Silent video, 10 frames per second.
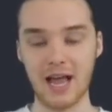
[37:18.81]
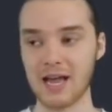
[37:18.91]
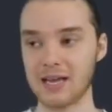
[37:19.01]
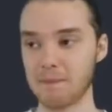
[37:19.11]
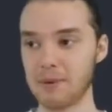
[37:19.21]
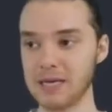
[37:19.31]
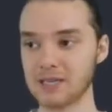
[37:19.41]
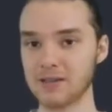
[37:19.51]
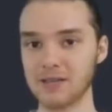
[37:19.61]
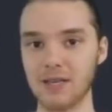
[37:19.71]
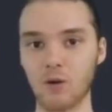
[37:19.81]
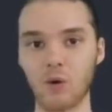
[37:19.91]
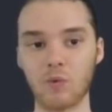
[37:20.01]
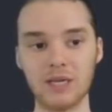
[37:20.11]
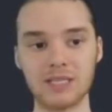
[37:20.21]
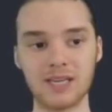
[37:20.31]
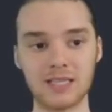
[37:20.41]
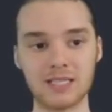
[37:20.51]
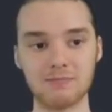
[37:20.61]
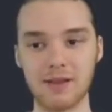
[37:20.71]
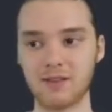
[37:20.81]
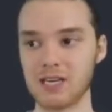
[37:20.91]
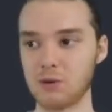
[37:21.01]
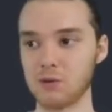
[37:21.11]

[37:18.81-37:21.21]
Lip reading: And basically, when we set this method